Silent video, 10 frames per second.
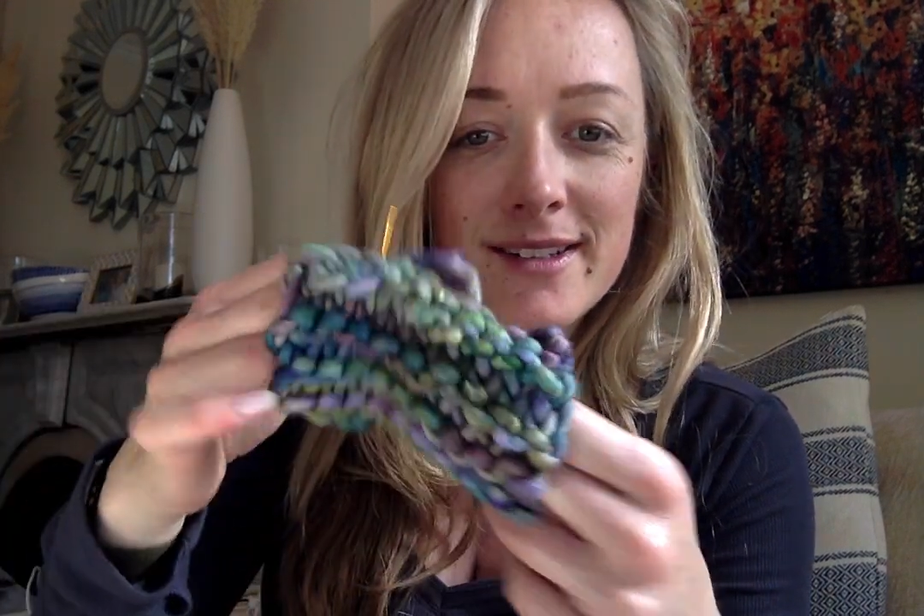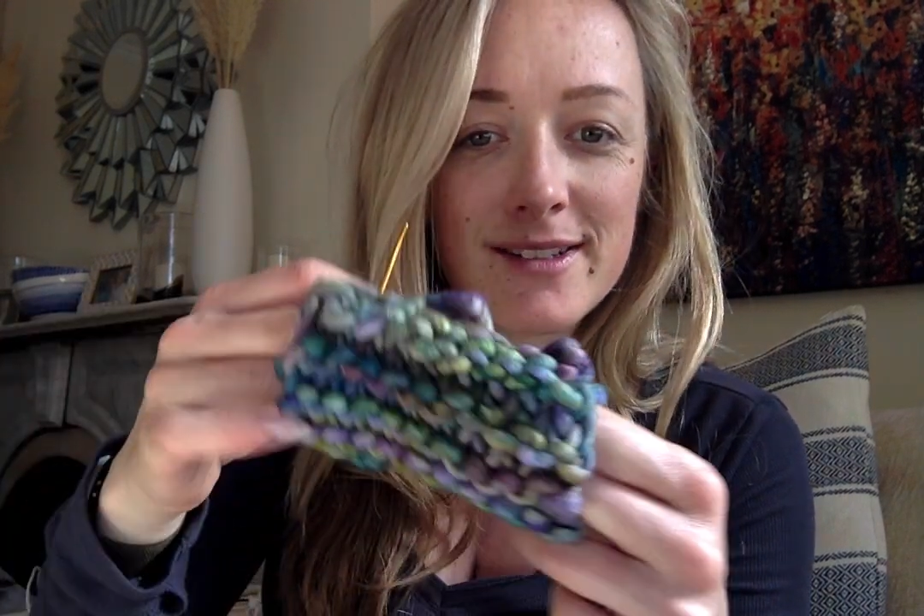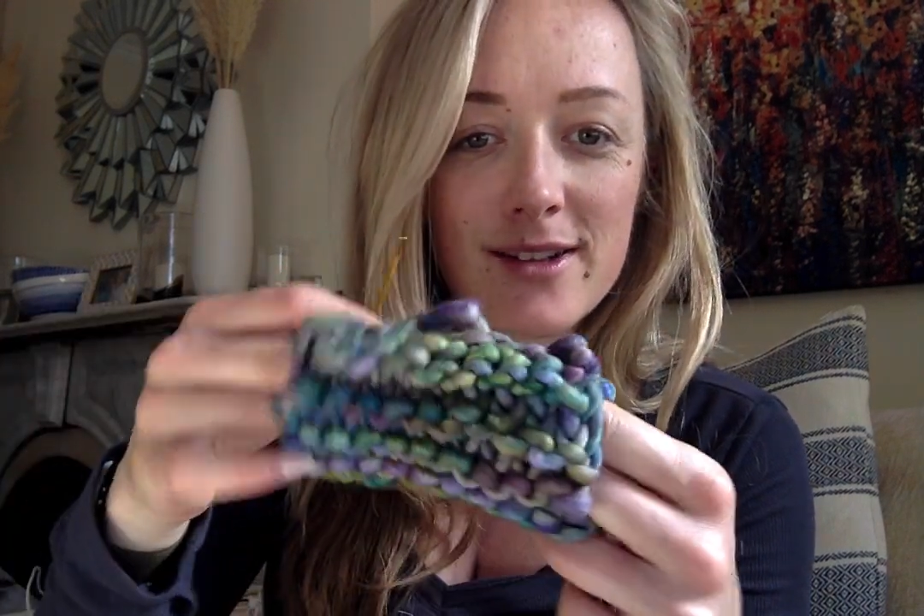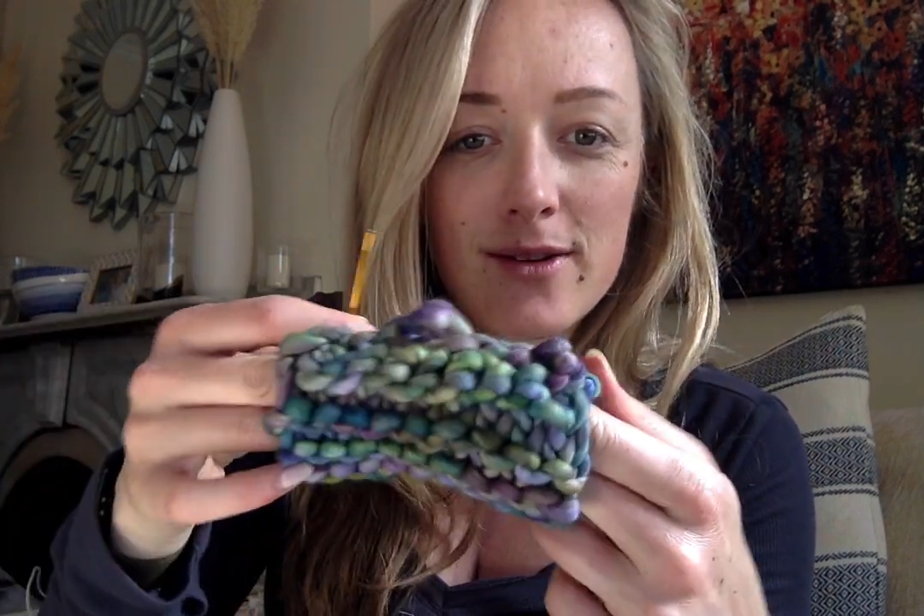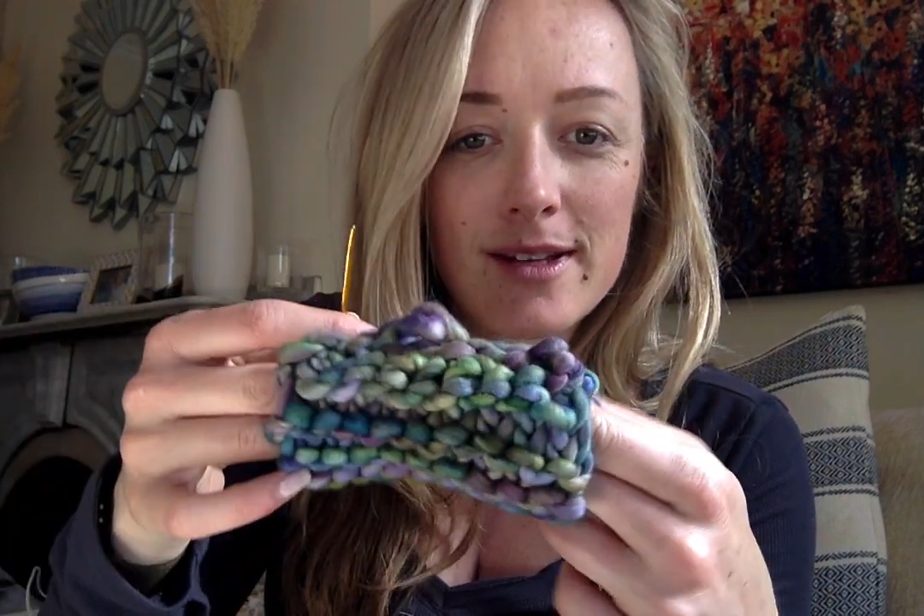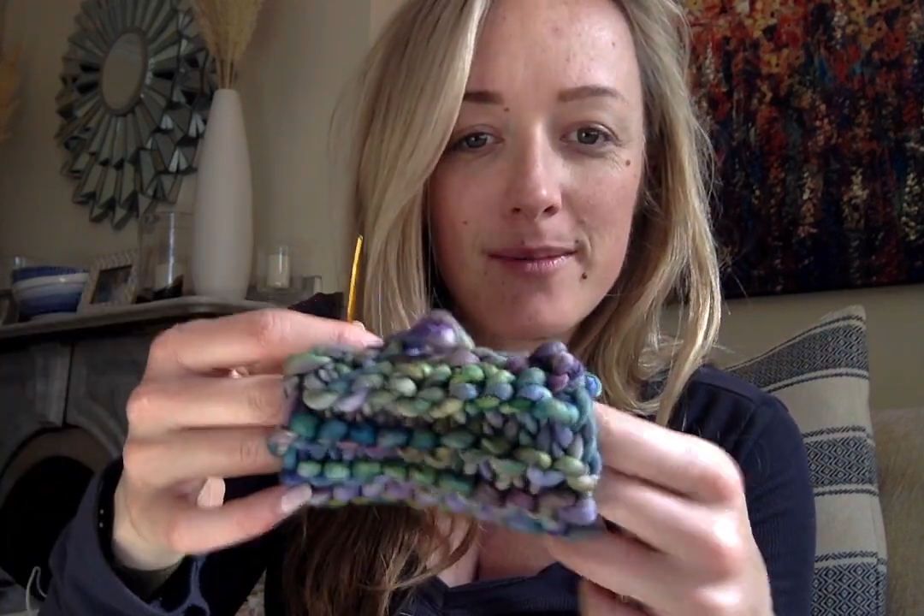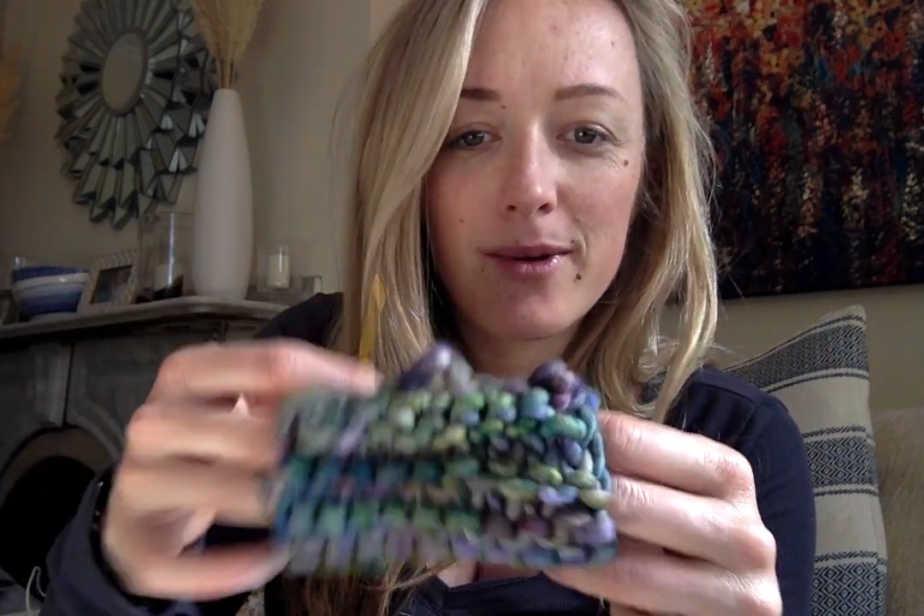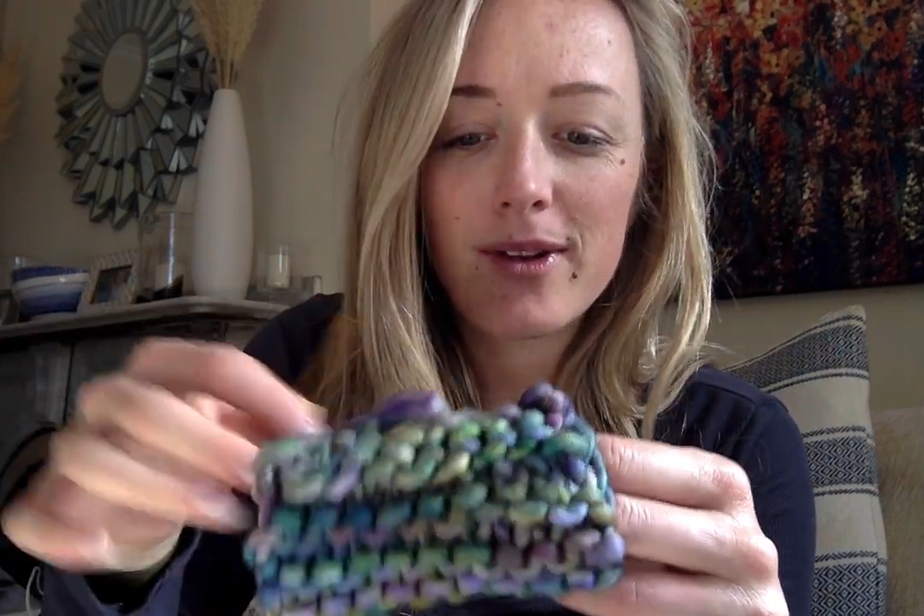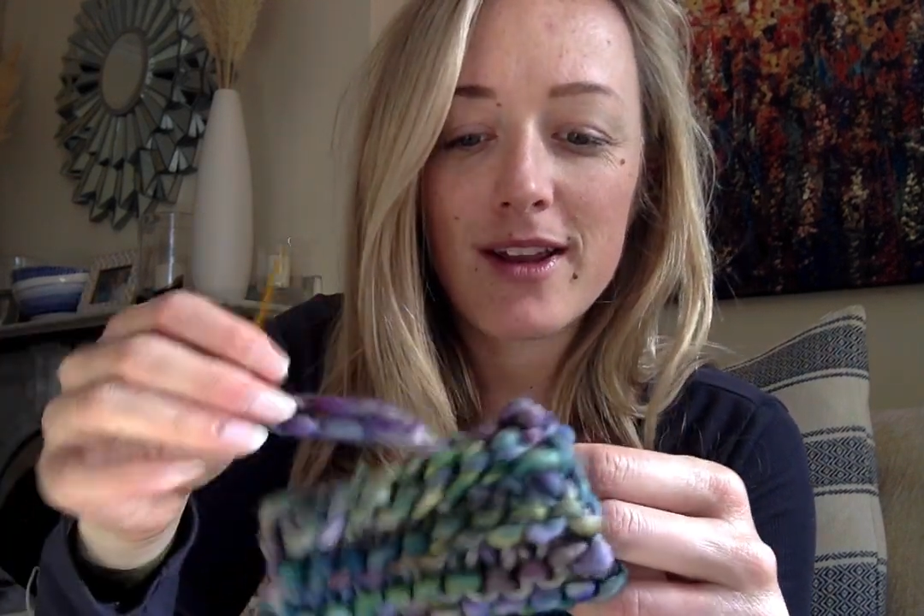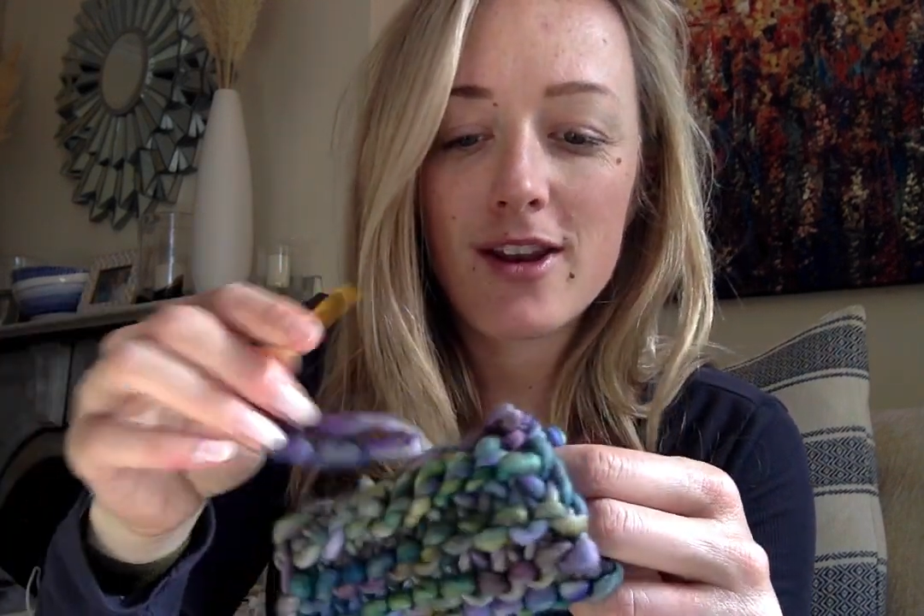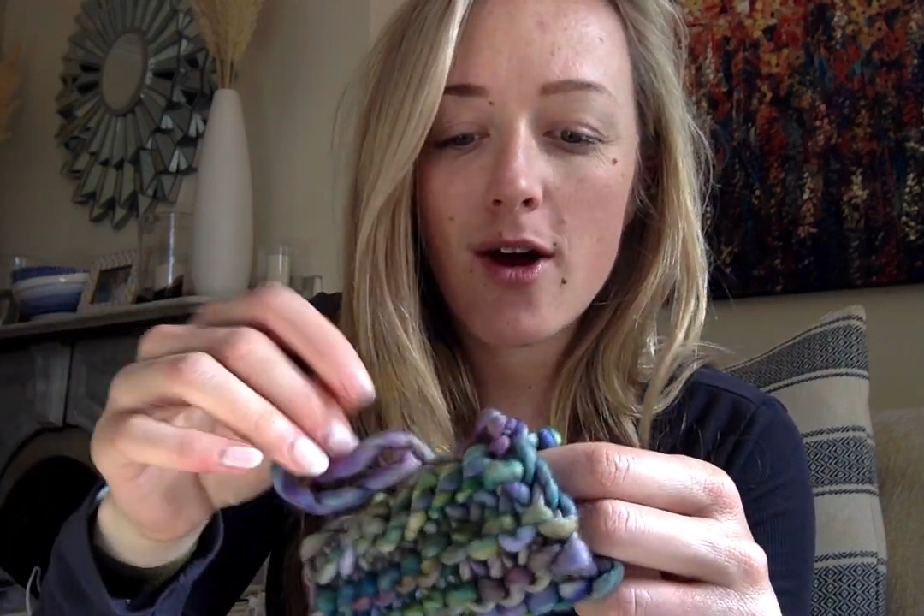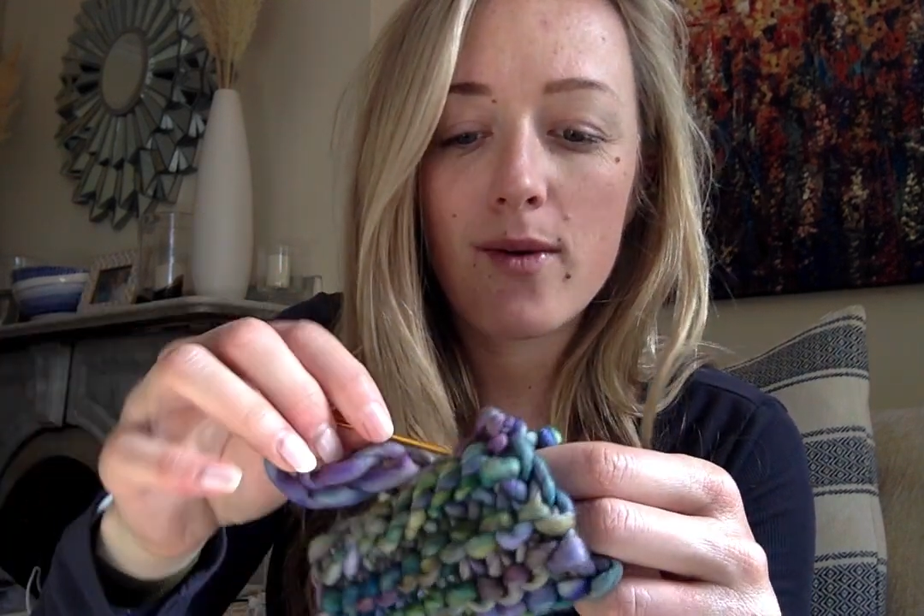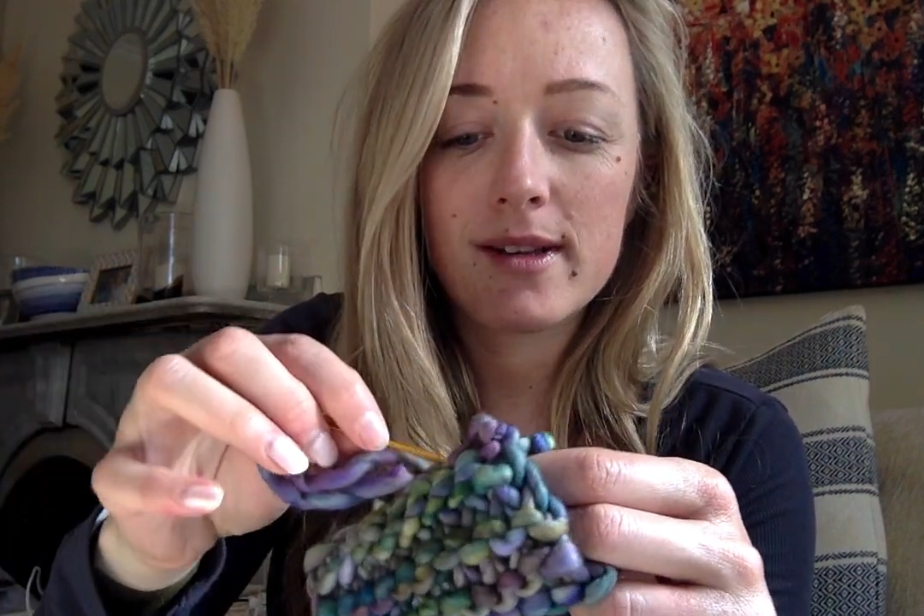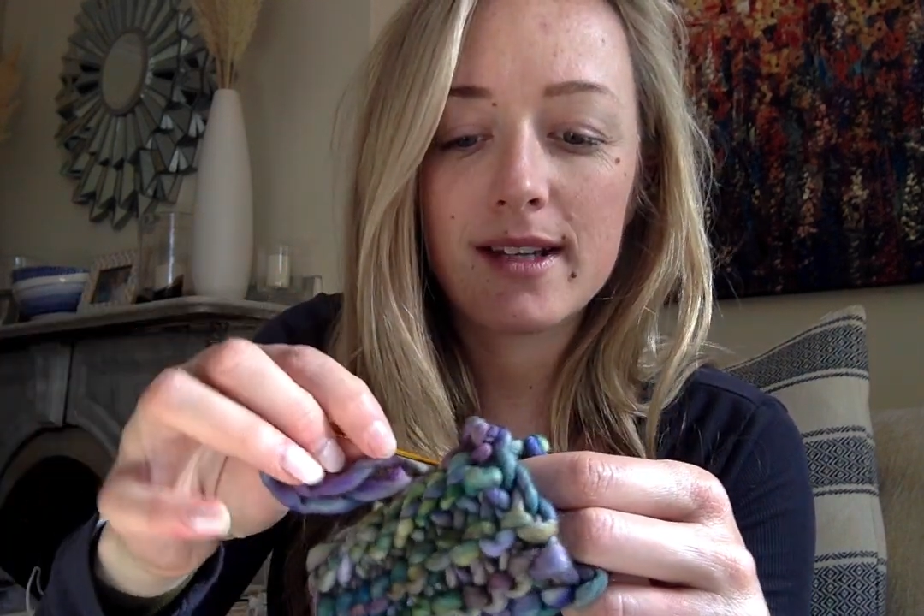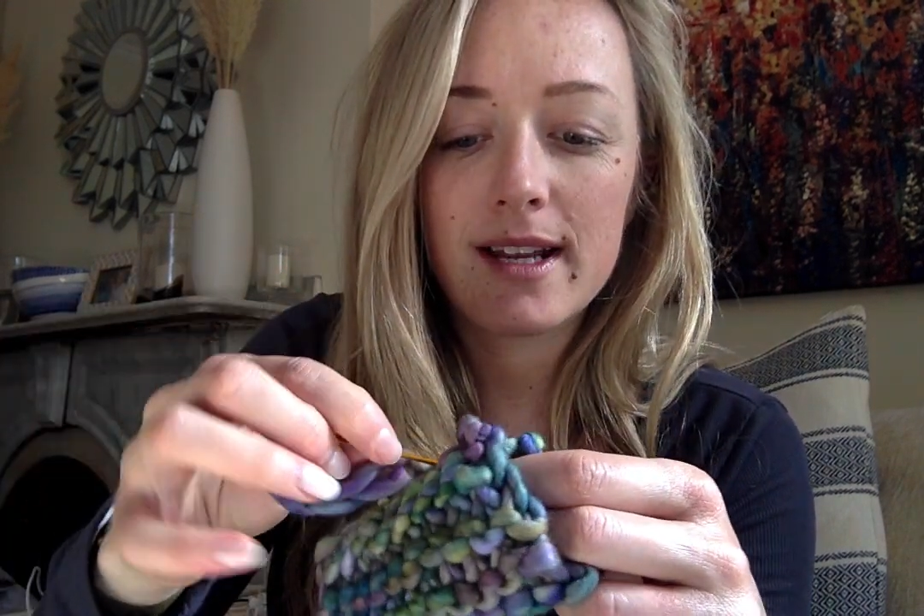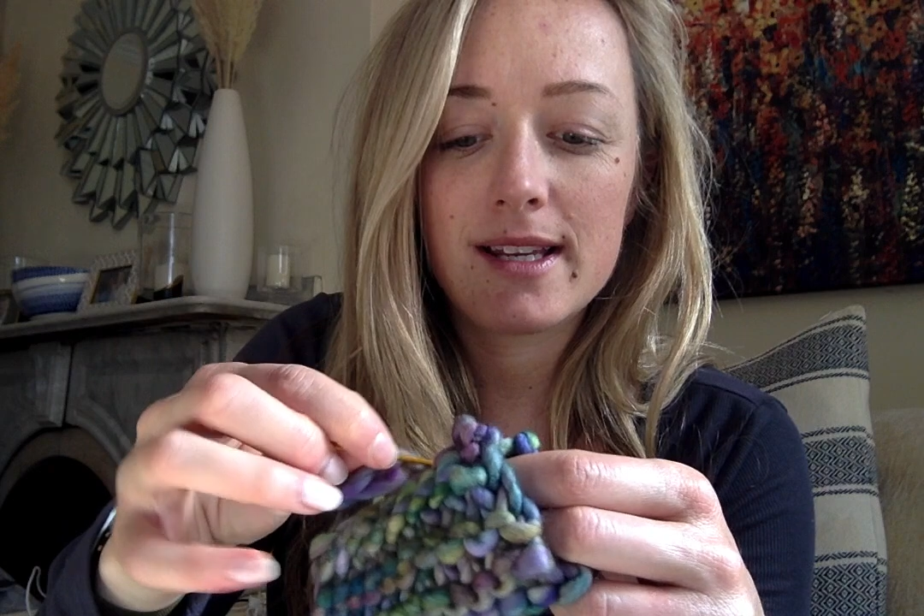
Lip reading: so simple that no one's going